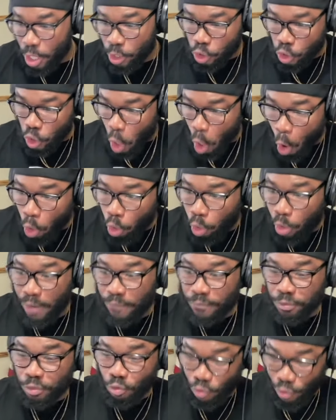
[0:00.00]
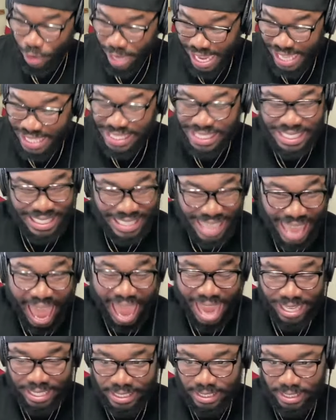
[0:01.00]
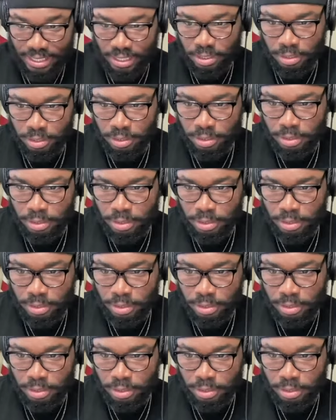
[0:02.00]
a total of three sacks.